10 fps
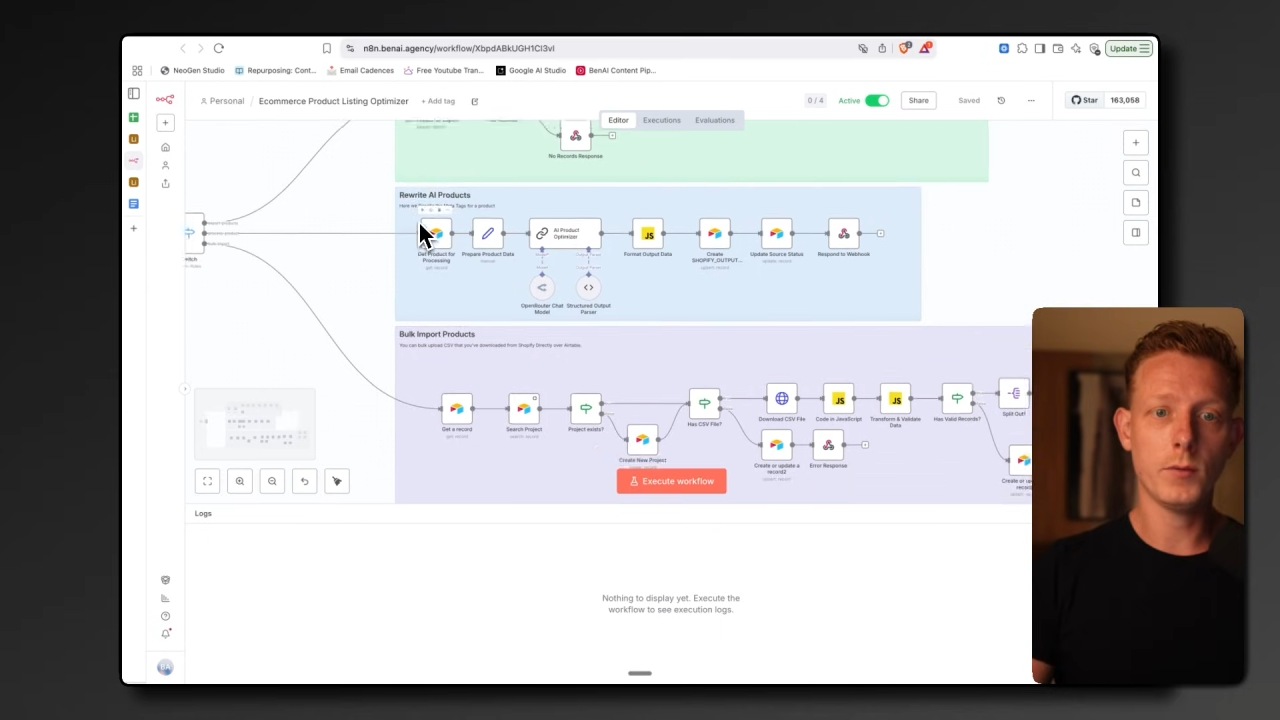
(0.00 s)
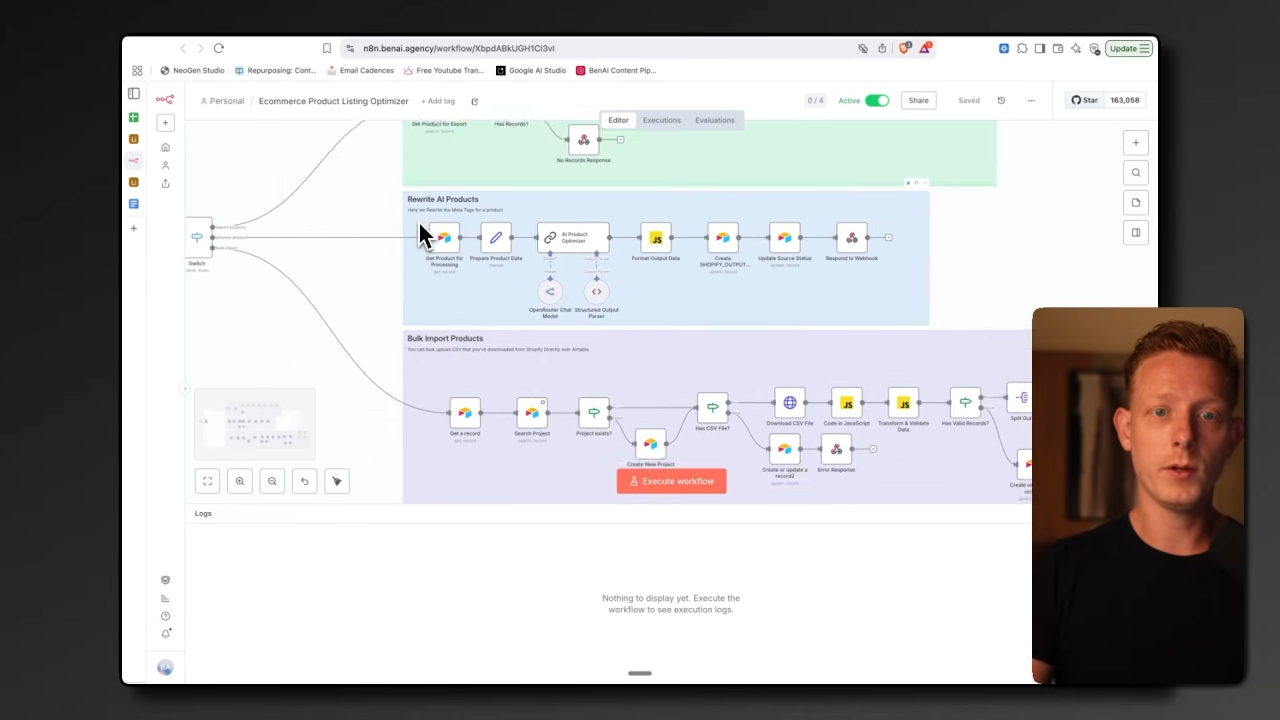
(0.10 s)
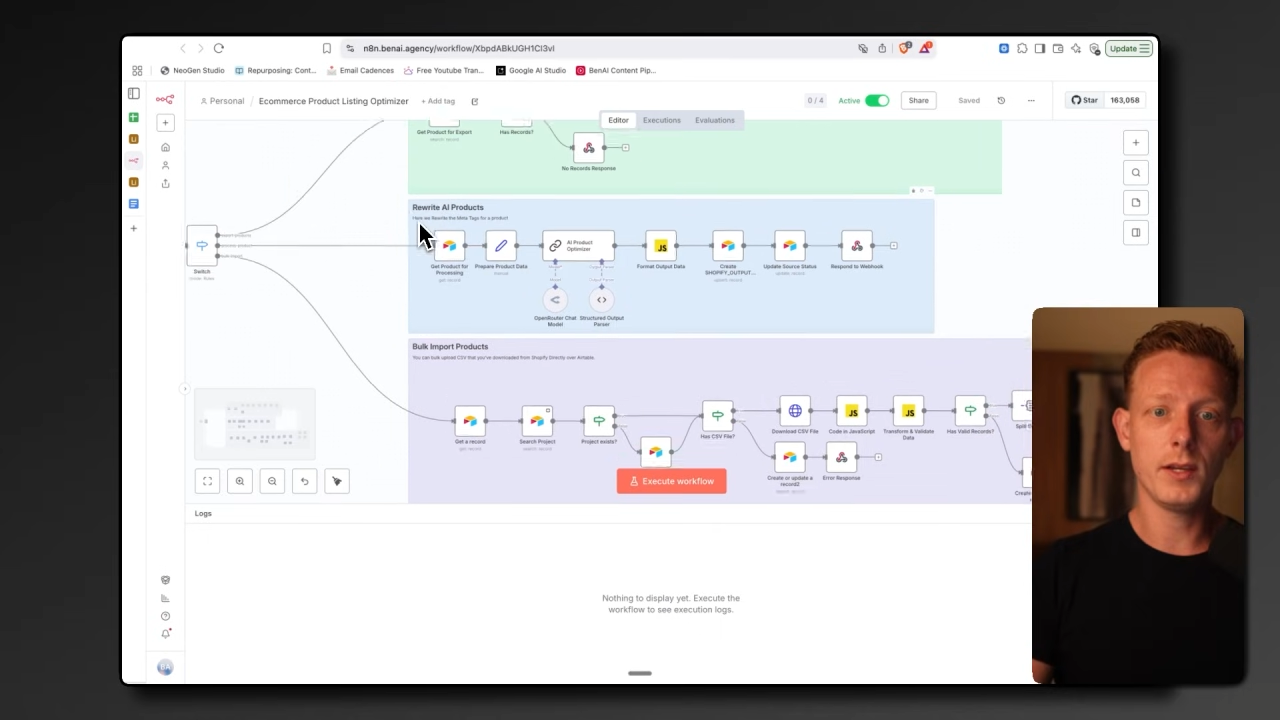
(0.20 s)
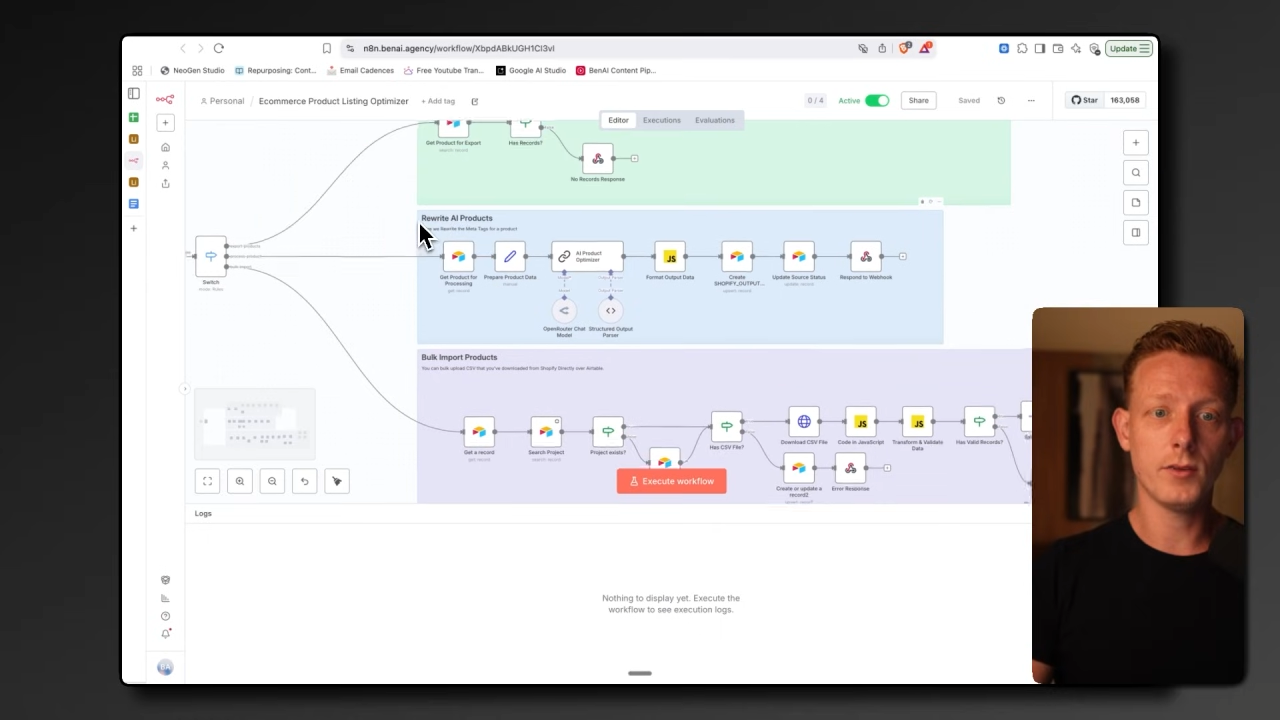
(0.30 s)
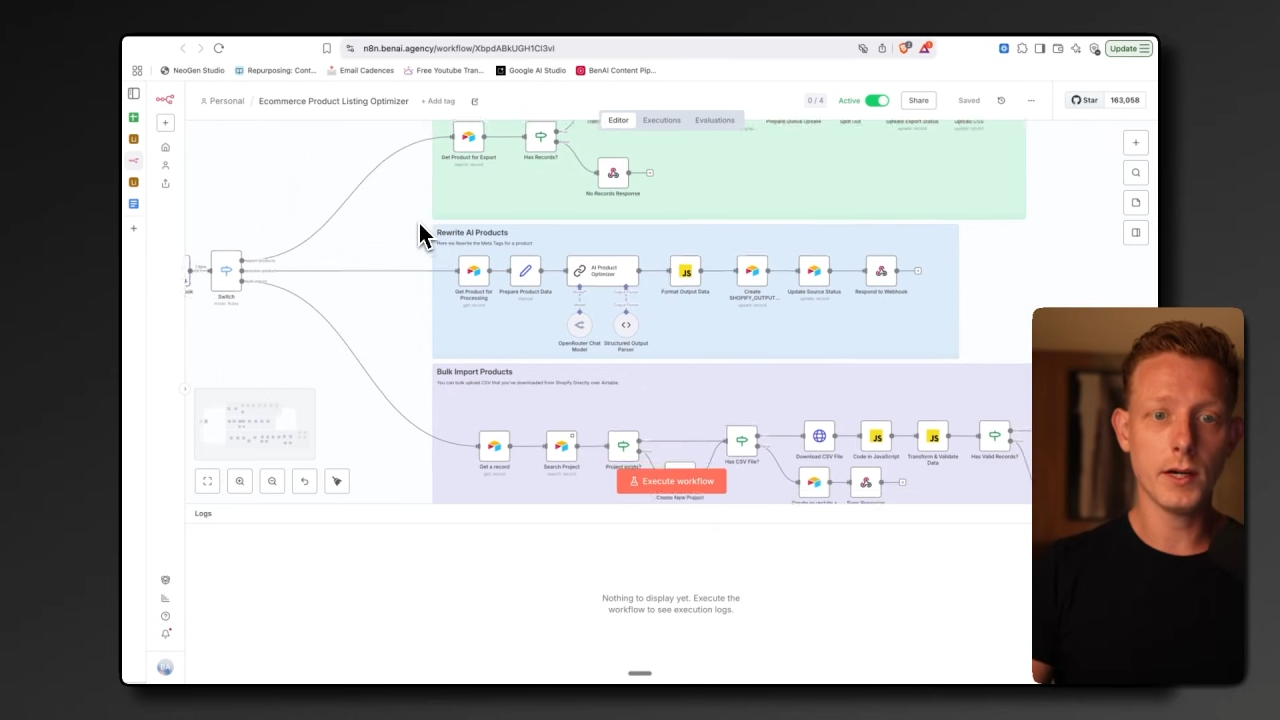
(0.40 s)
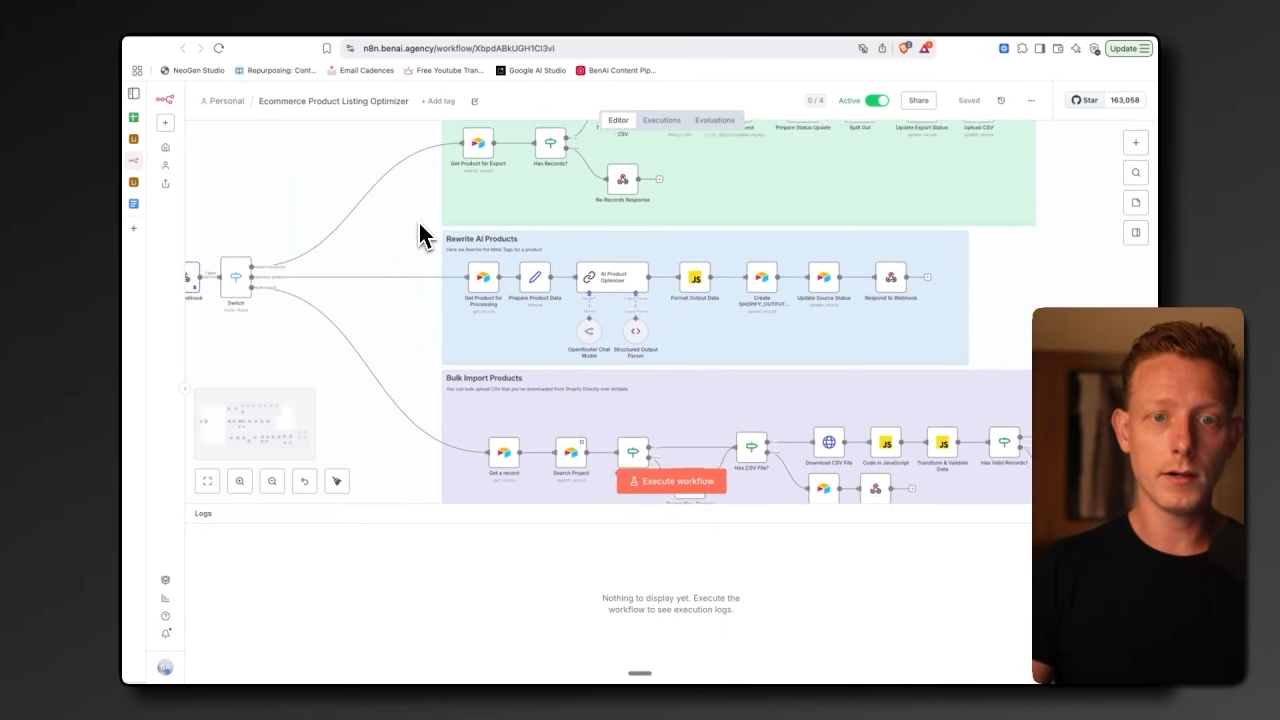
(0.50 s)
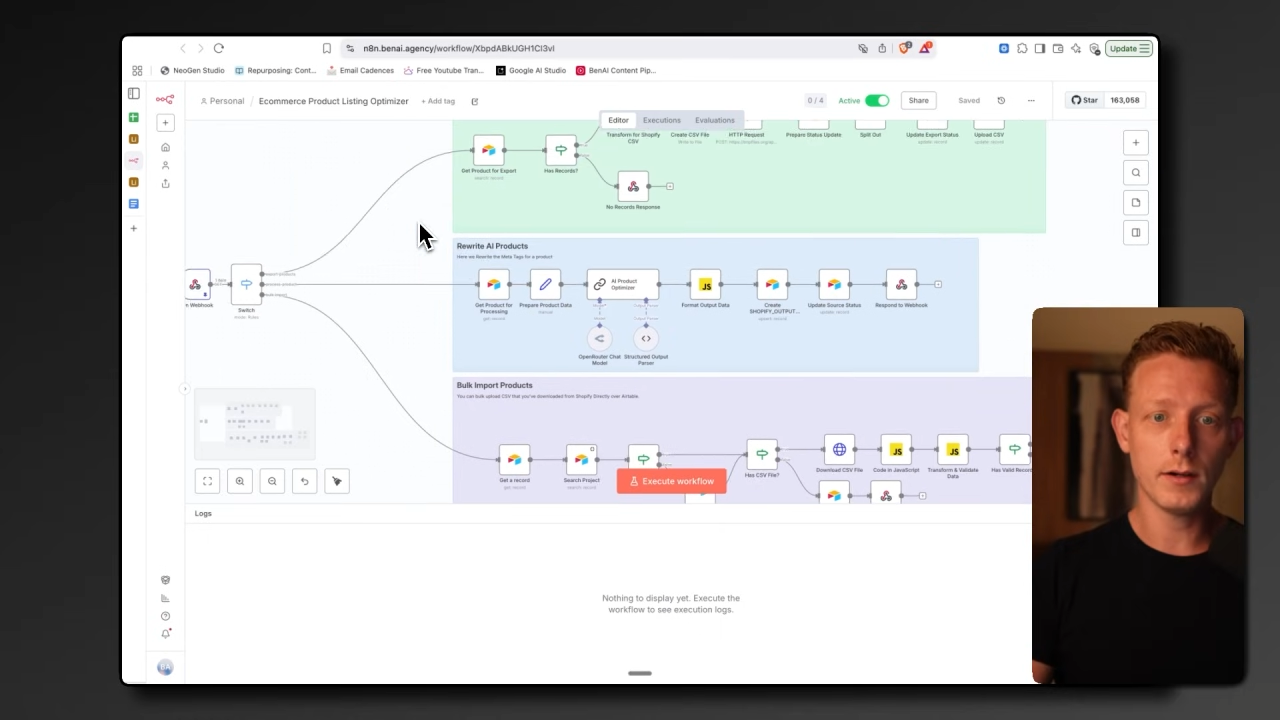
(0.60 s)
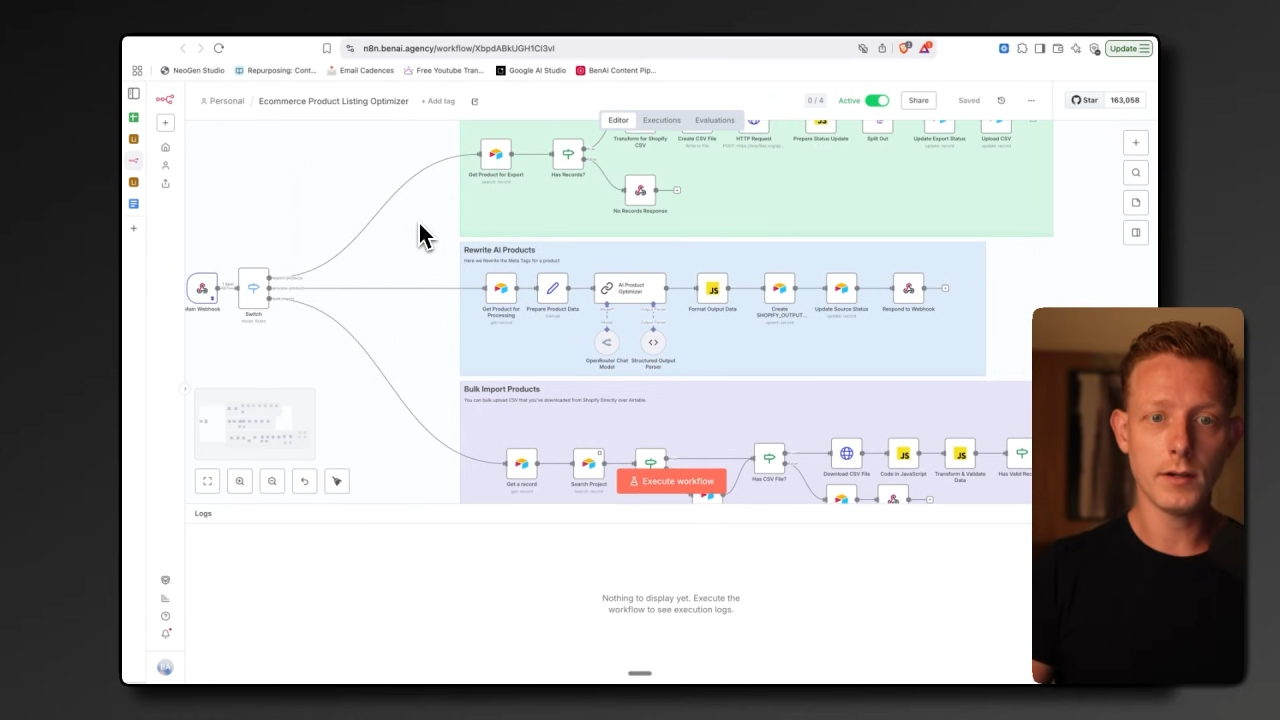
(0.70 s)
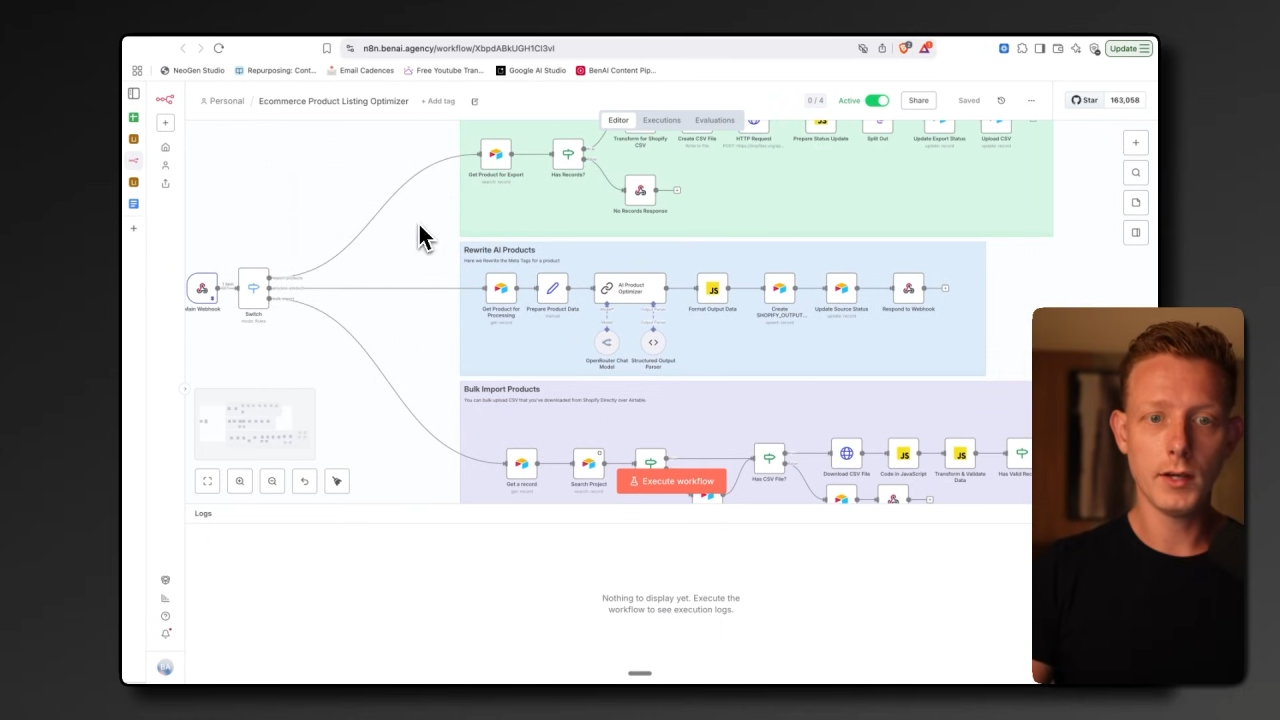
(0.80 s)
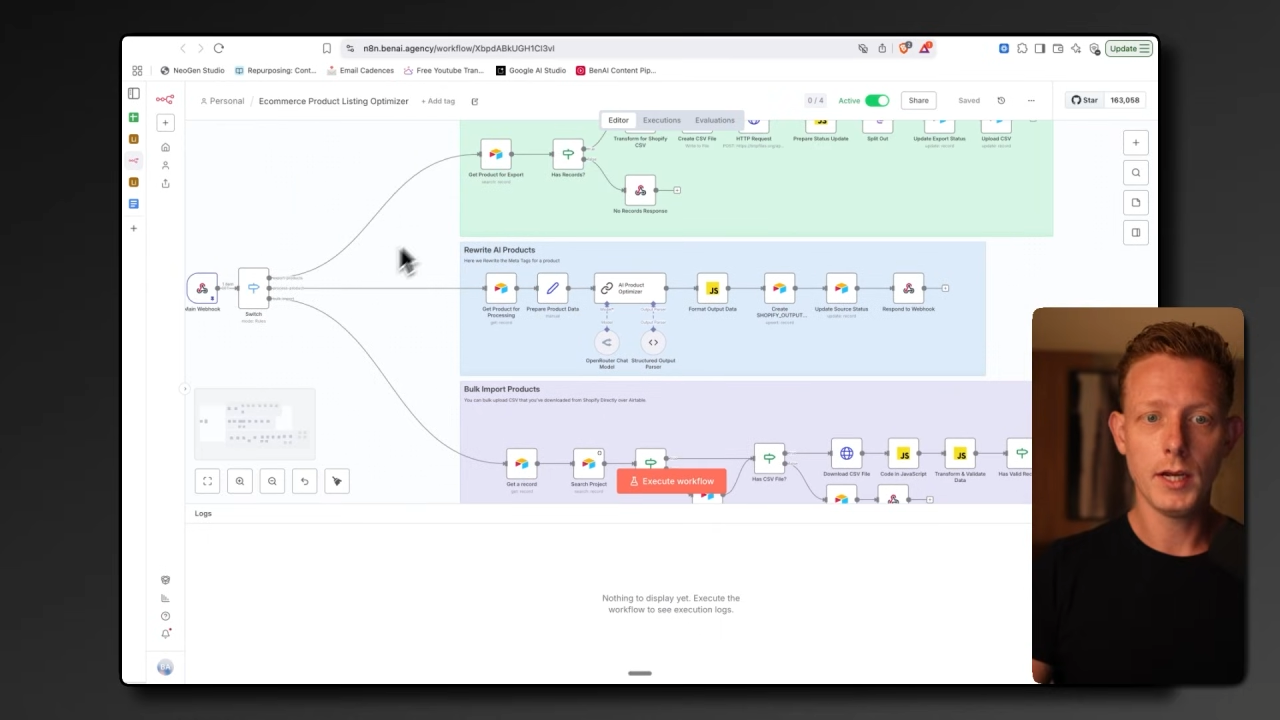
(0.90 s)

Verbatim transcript: will be triggered,